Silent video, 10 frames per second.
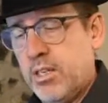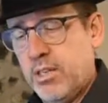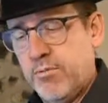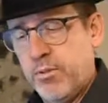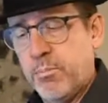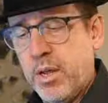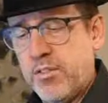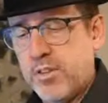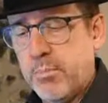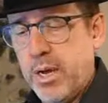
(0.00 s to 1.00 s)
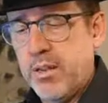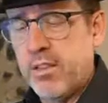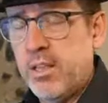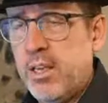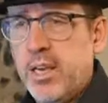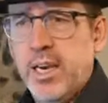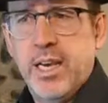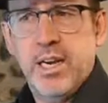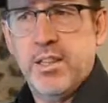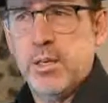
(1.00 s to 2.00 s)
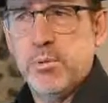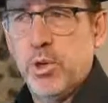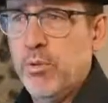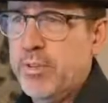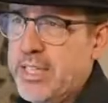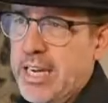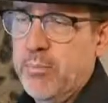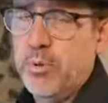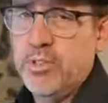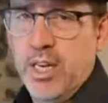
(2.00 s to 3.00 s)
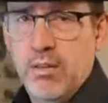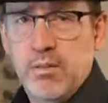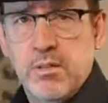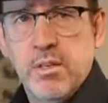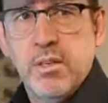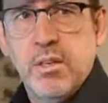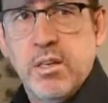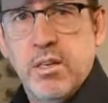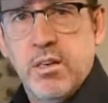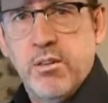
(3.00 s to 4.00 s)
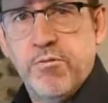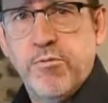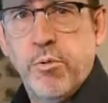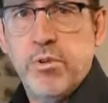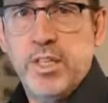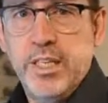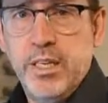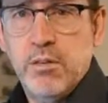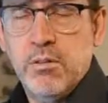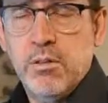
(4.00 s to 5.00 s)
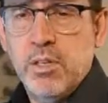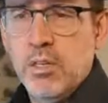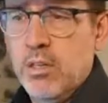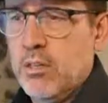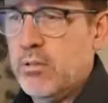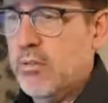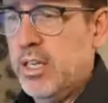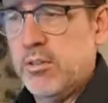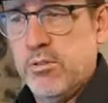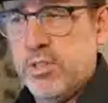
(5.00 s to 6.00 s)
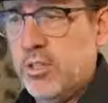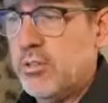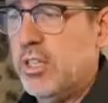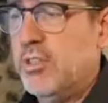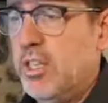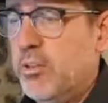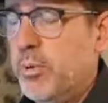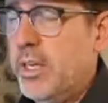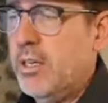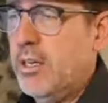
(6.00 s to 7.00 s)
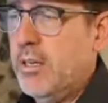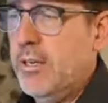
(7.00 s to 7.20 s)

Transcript: from month to month, and I think it was over 10% for the year. So things are still continuing.